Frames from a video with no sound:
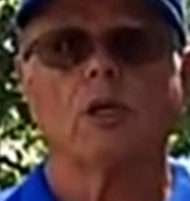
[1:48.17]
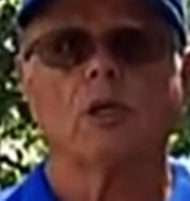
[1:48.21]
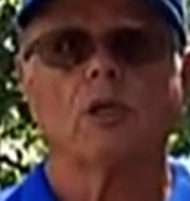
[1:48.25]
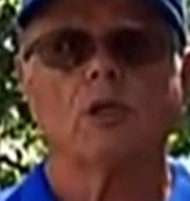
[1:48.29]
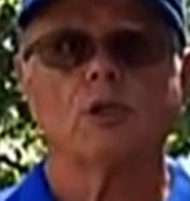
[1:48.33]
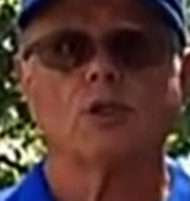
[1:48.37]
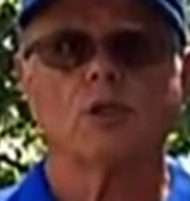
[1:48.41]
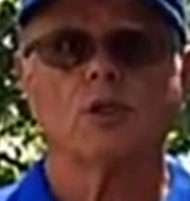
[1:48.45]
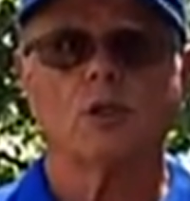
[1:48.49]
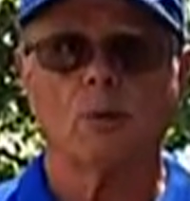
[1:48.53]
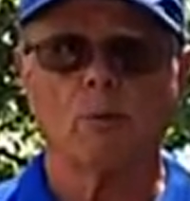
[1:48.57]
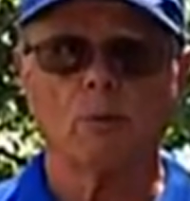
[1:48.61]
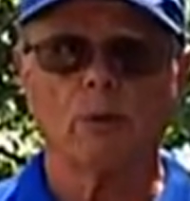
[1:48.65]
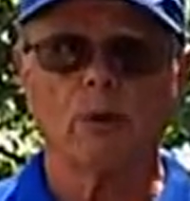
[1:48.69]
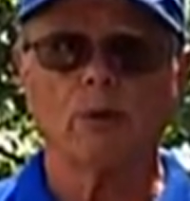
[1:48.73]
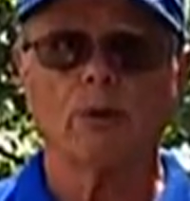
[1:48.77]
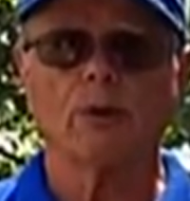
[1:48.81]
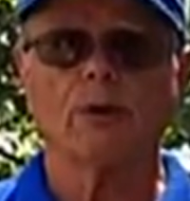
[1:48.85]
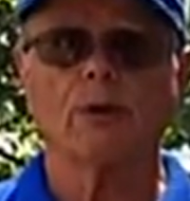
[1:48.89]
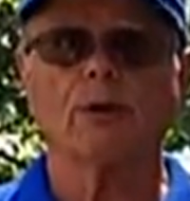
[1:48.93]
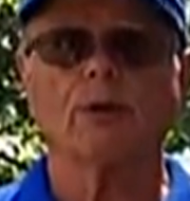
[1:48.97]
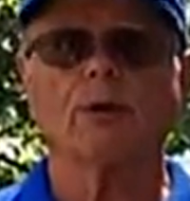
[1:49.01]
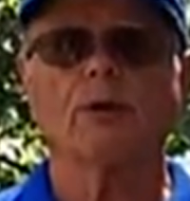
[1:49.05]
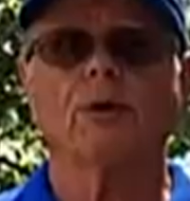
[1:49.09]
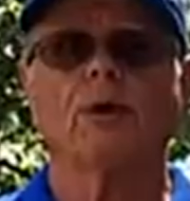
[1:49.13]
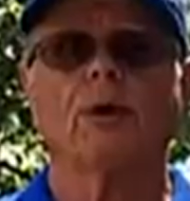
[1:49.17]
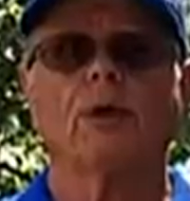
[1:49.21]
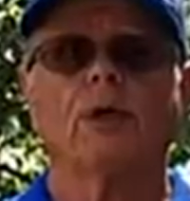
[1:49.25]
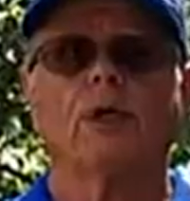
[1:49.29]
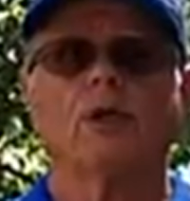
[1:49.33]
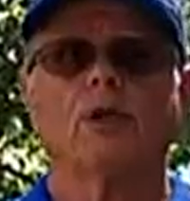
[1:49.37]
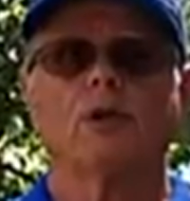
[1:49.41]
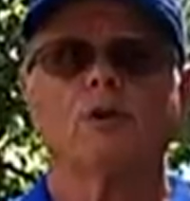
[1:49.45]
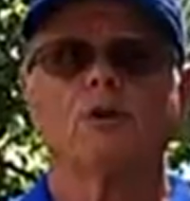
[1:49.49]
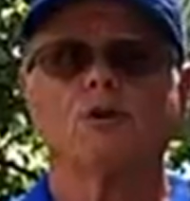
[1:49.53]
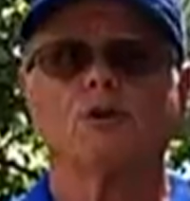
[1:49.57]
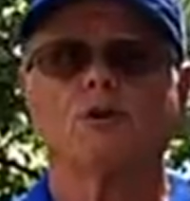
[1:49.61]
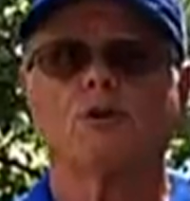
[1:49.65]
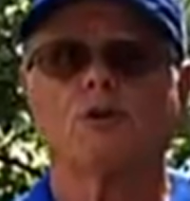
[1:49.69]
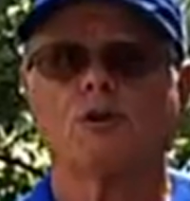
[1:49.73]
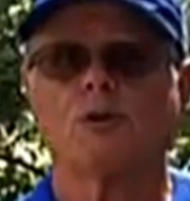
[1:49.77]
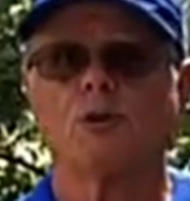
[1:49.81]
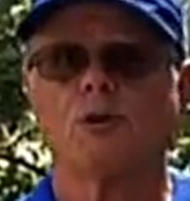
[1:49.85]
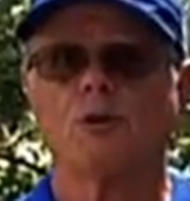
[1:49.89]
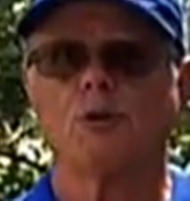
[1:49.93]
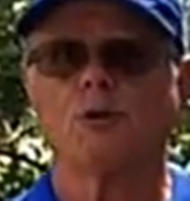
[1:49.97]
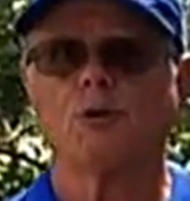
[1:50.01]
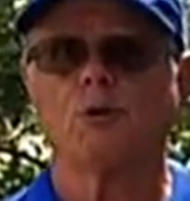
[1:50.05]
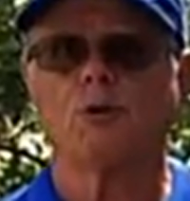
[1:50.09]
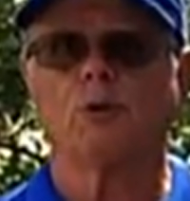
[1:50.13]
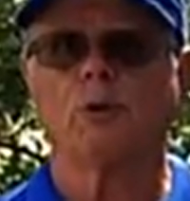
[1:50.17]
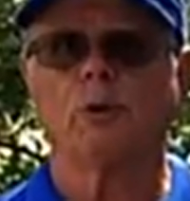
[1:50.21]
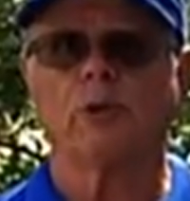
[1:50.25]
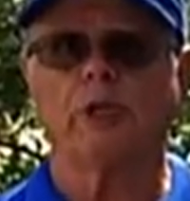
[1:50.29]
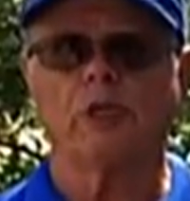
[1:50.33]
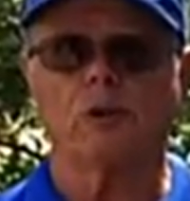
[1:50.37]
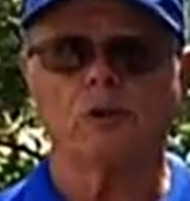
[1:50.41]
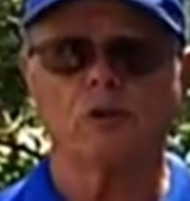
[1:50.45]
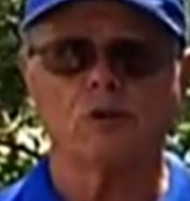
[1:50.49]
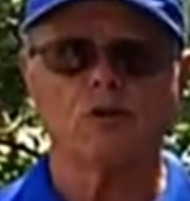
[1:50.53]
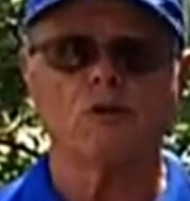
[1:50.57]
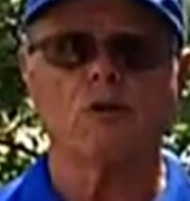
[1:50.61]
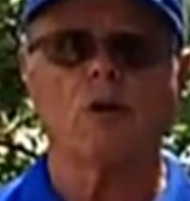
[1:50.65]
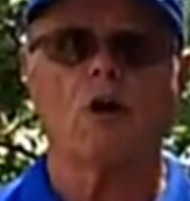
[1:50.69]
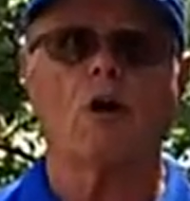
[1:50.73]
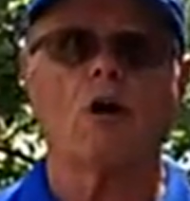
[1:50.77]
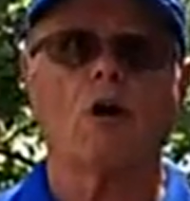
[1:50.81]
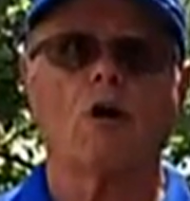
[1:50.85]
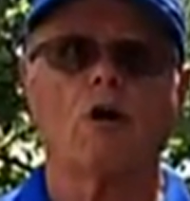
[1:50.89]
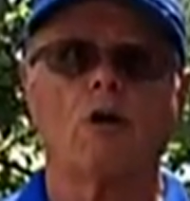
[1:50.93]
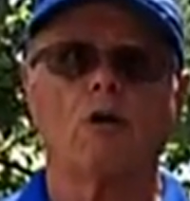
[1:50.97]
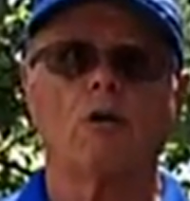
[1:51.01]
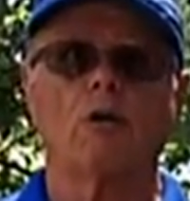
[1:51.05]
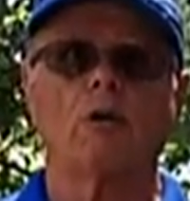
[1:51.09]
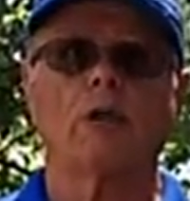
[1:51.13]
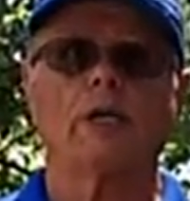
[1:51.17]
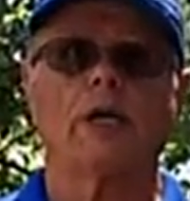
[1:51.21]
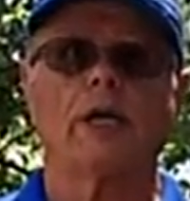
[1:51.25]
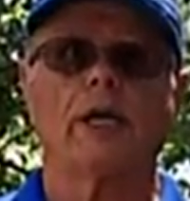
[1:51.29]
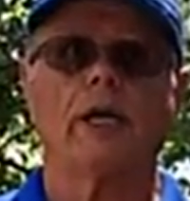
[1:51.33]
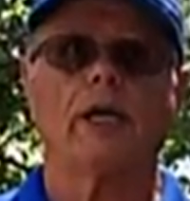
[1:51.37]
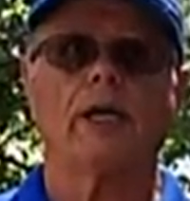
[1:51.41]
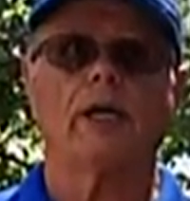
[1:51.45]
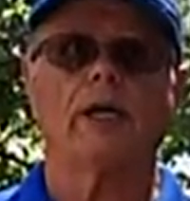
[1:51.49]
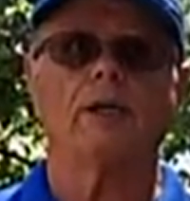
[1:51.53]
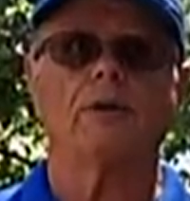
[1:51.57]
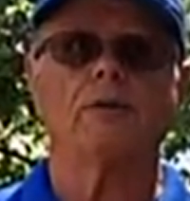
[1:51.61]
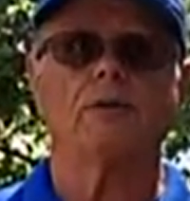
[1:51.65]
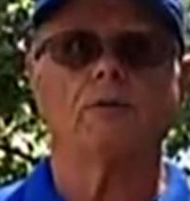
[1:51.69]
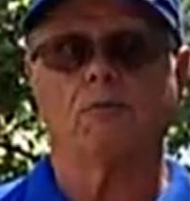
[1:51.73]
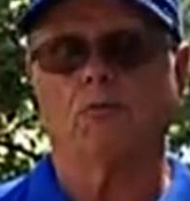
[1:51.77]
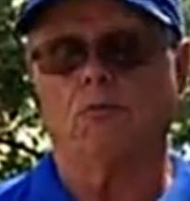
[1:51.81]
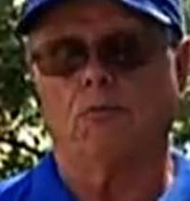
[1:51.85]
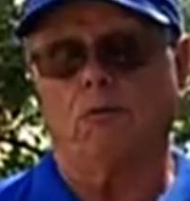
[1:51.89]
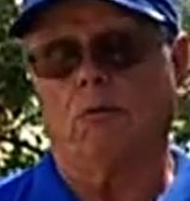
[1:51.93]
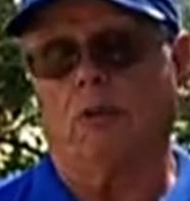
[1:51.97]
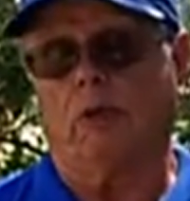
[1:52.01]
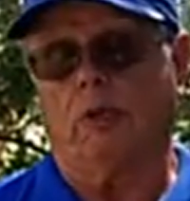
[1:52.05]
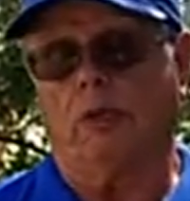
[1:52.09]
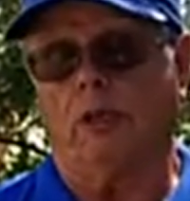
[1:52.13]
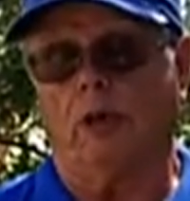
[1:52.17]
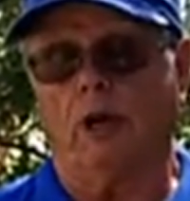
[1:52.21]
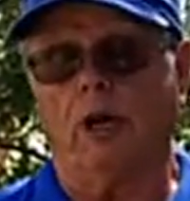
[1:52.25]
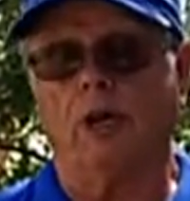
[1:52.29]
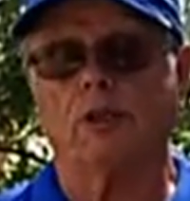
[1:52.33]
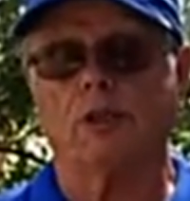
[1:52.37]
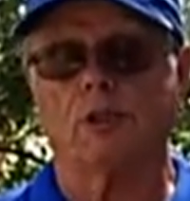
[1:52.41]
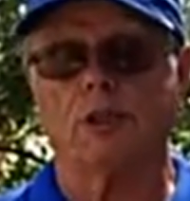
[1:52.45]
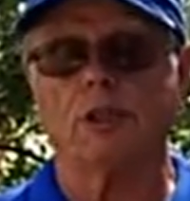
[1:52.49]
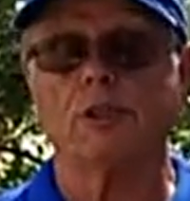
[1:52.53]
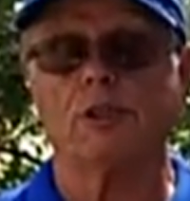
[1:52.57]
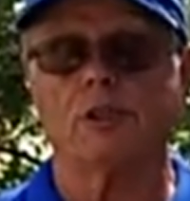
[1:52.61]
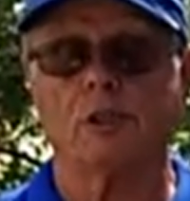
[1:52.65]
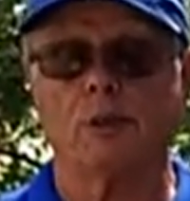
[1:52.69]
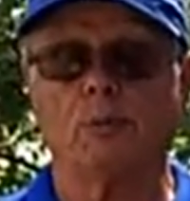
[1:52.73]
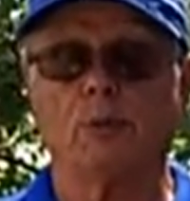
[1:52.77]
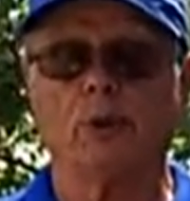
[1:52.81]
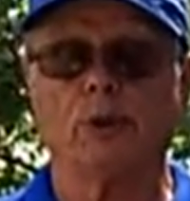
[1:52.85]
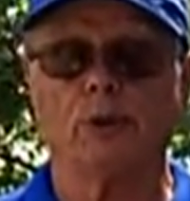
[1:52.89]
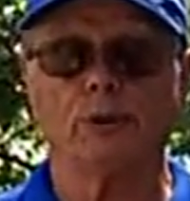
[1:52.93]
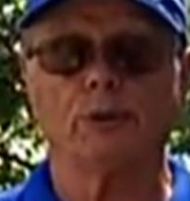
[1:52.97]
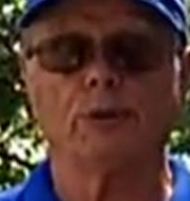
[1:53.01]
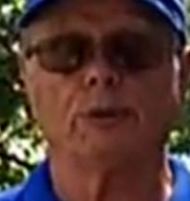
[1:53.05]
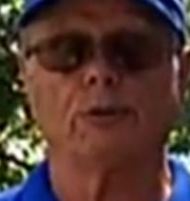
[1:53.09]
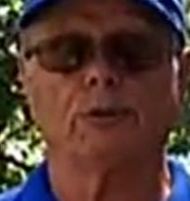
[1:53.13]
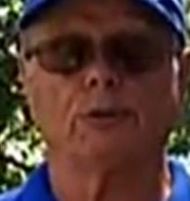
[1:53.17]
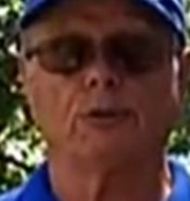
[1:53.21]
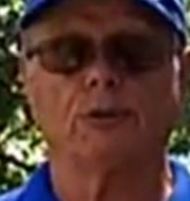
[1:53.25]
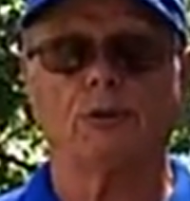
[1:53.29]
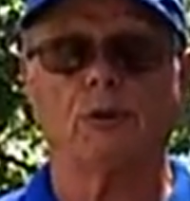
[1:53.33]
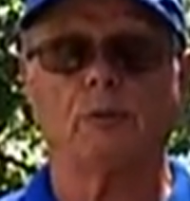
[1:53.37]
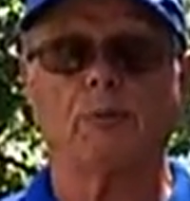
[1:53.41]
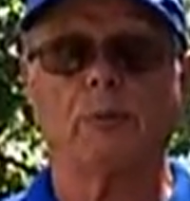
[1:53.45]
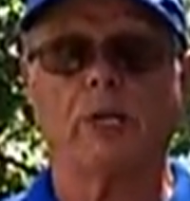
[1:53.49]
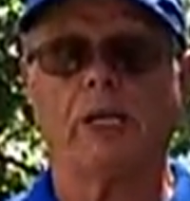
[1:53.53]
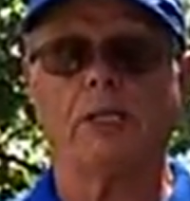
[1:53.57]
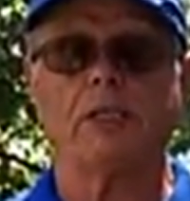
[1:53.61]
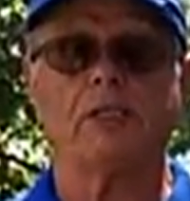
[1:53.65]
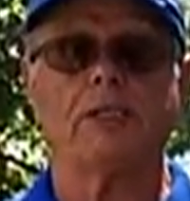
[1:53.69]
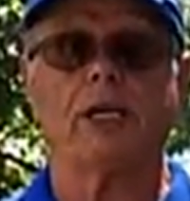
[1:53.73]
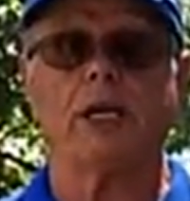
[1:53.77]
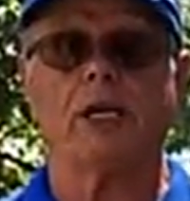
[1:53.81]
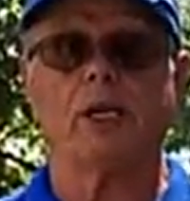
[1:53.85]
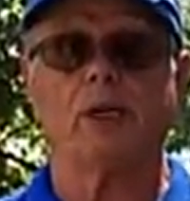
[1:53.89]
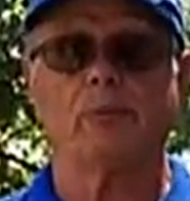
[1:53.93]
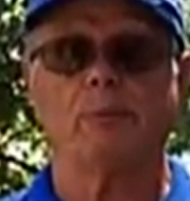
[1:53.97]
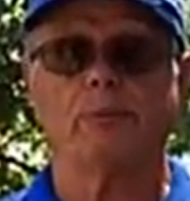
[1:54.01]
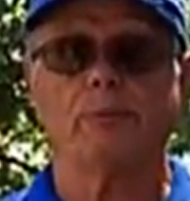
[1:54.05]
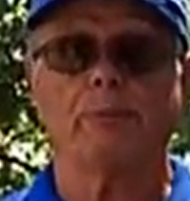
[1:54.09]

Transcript: simpler to install and honestly simpler to maintain.